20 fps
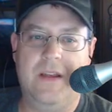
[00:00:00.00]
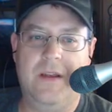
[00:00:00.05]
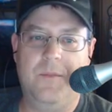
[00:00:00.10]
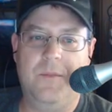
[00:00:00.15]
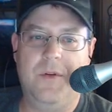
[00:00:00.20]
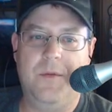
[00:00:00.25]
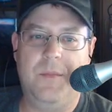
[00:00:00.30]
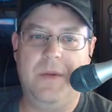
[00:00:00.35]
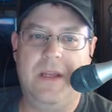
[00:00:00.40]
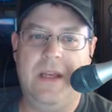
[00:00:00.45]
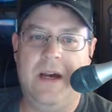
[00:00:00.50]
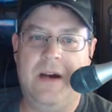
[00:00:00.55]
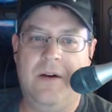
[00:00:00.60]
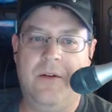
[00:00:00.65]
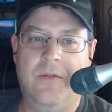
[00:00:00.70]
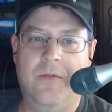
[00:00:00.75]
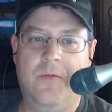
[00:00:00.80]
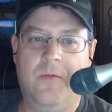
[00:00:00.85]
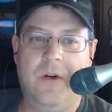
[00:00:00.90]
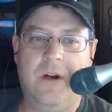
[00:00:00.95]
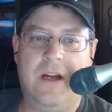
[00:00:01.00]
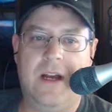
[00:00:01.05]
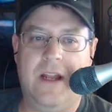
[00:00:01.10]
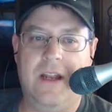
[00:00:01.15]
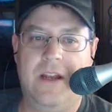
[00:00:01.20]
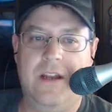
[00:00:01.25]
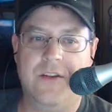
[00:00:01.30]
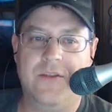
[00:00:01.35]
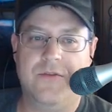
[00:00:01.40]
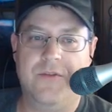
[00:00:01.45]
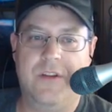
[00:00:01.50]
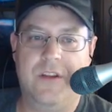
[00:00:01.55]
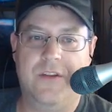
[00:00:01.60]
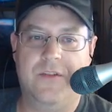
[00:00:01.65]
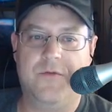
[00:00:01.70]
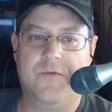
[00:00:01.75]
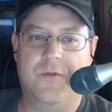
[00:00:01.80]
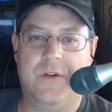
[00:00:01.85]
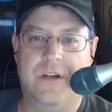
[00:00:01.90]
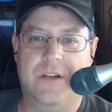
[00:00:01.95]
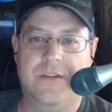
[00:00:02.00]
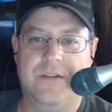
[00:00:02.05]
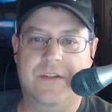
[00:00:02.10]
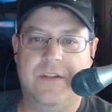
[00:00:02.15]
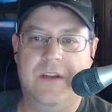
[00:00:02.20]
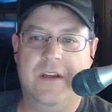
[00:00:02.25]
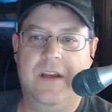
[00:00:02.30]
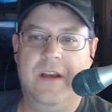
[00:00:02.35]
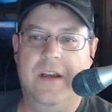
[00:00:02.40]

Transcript: him to be out and what kind of injury this was.